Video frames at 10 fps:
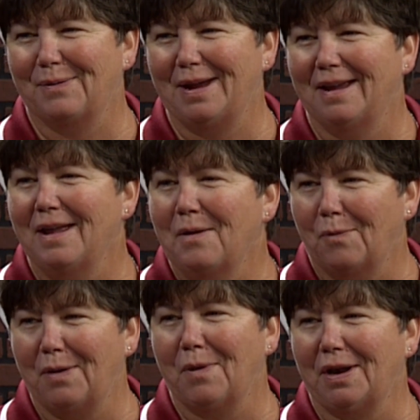We
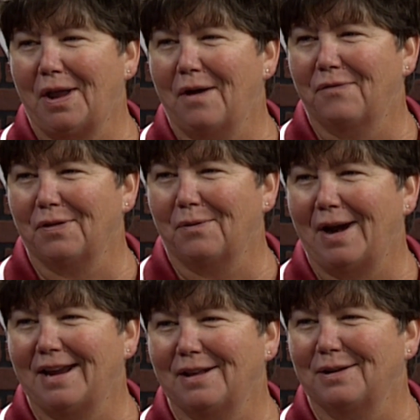want to go for the
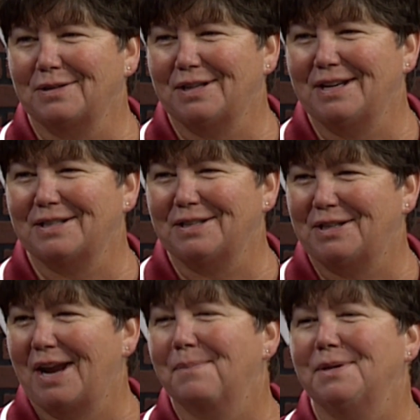regular season
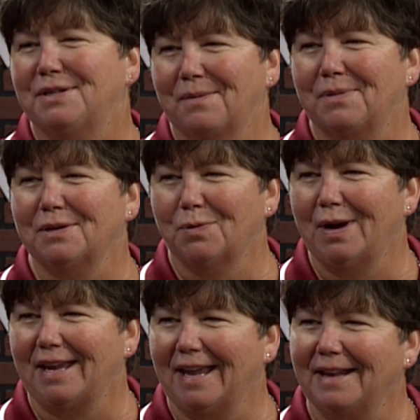championship this
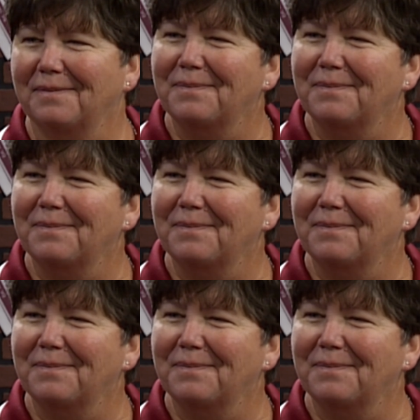weekend.